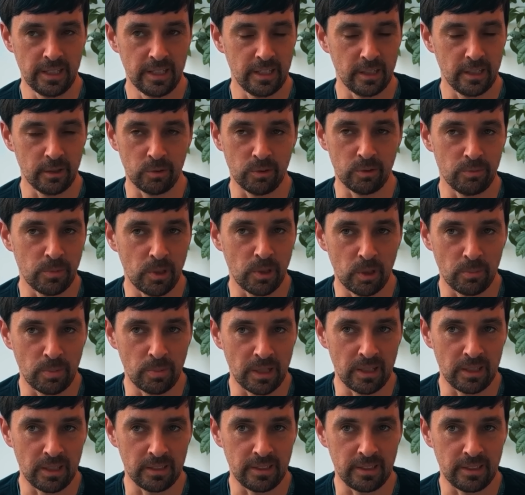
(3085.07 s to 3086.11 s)
and with
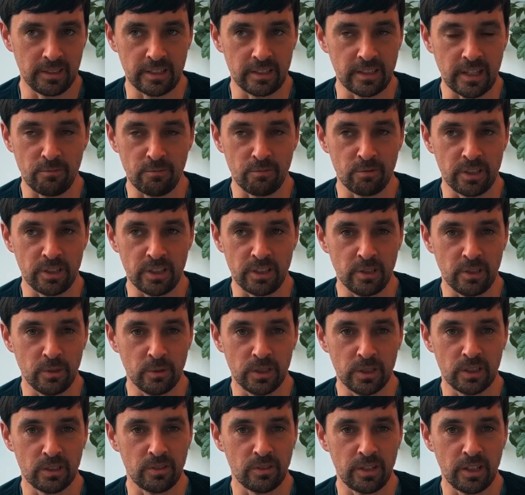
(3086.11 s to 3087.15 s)
mobile, every new
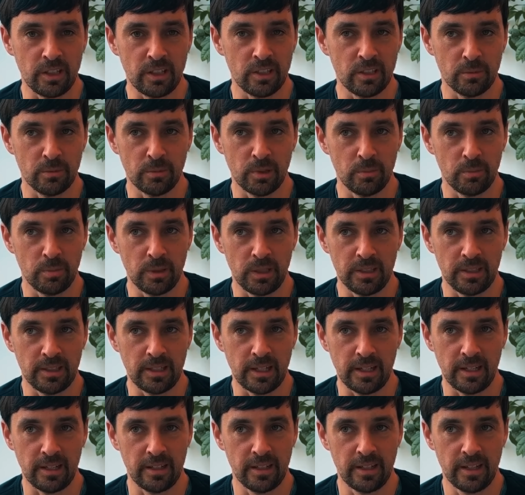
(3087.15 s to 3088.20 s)
iteration of mobile, you
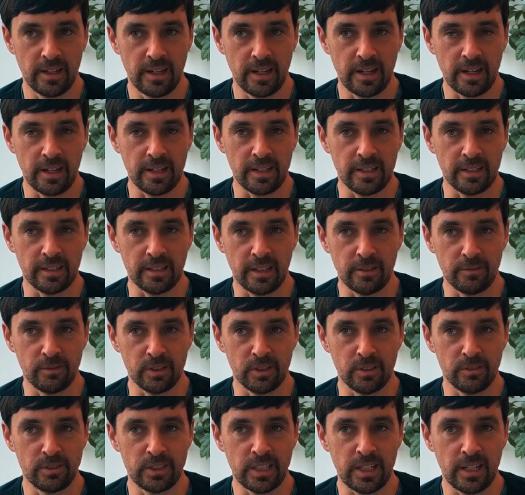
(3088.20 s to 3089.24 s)
get heightened level
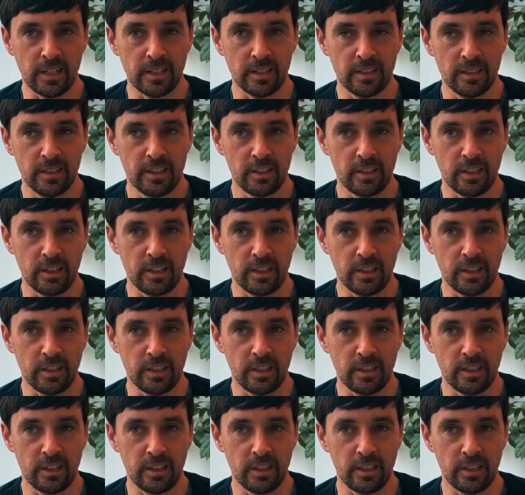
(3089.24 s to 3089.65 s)
of tech.